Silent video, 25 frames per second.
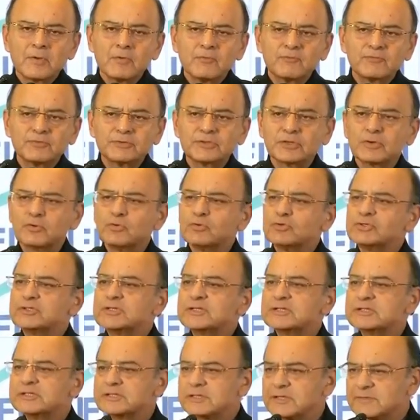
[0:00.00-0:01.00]
for the Goods
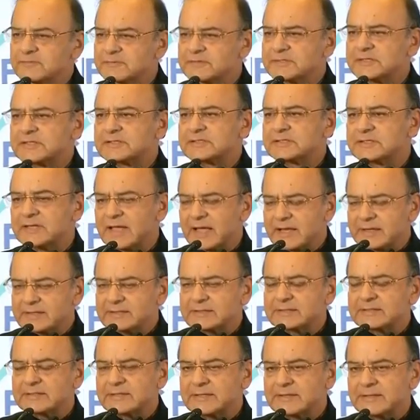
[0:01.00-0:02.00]
and Services
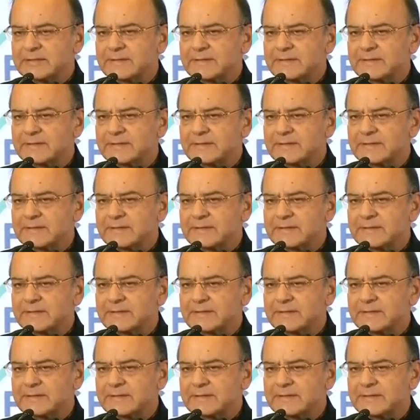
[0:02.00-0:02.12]
Tax.